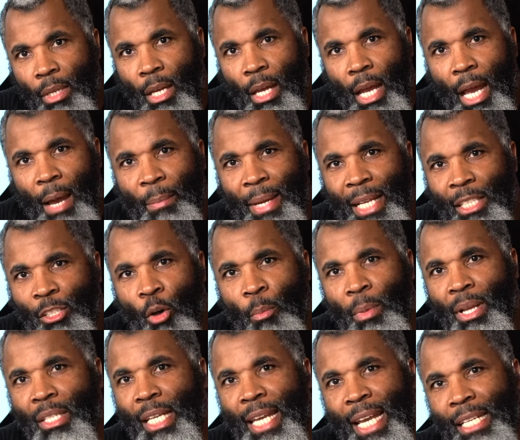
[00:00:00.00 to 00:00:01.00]
I mean, he told me
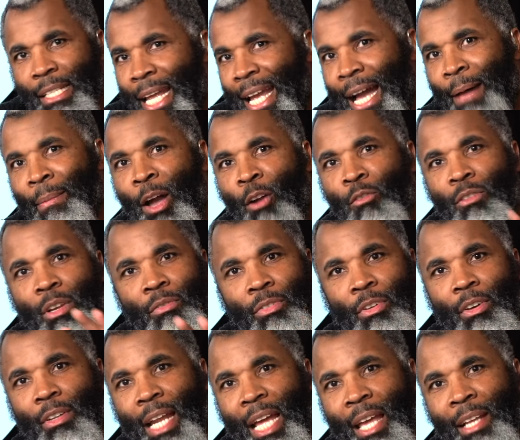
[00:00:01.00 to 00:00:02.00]
his age. I'm not gonna reveal
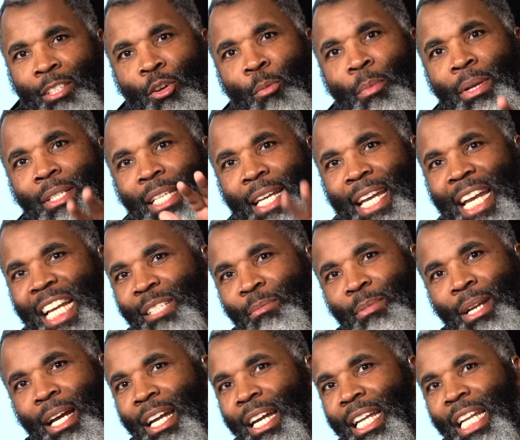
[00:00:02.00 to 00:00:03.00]
that. He told me his age, but I
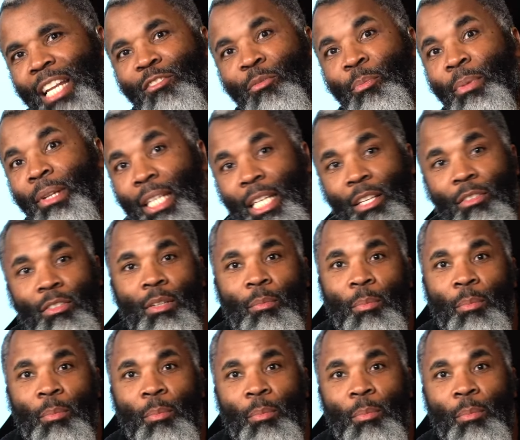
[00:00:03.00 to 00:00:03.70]
couldn't even believe it.